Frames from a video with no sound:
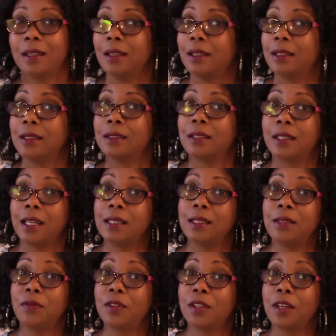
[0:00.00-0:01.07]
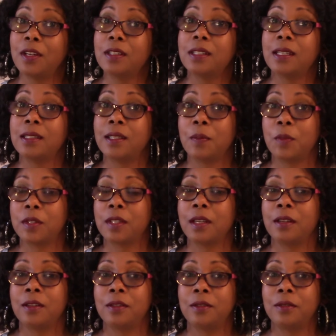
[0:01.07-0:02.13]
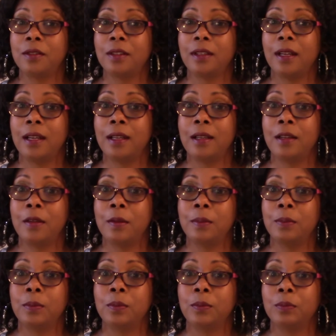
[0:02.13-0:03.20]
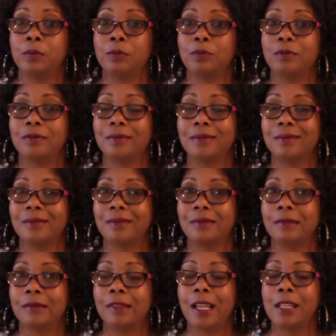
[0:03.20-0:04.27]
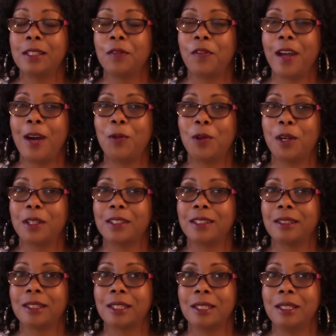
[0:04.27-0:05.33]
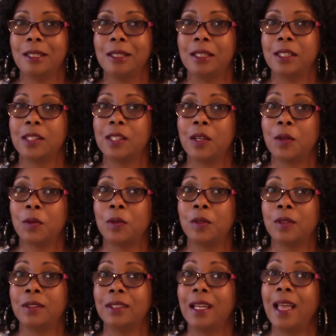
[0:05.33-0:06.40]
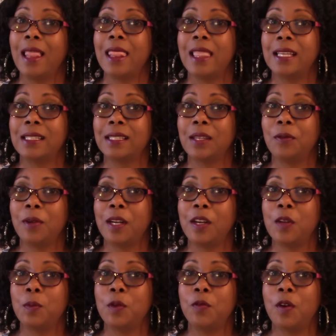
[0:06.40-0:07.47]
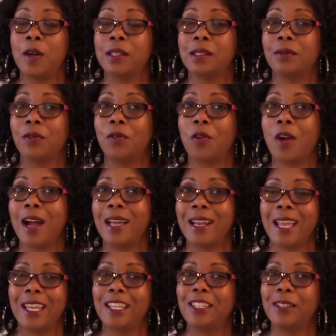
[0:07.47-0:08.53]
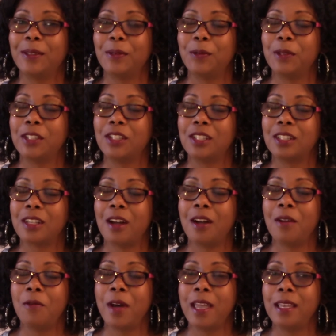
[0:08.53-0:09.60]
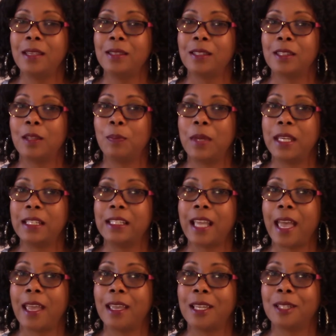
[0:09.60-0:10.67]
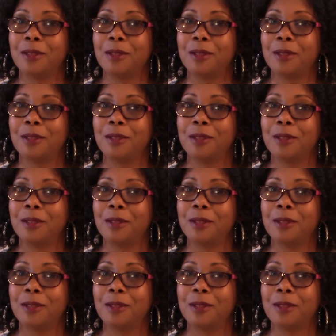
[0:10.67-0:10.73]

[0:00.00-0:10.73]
So that's it for Thursday's episode. Lots of fireworks. So let's get ready to move on to Friday, which is always the big day.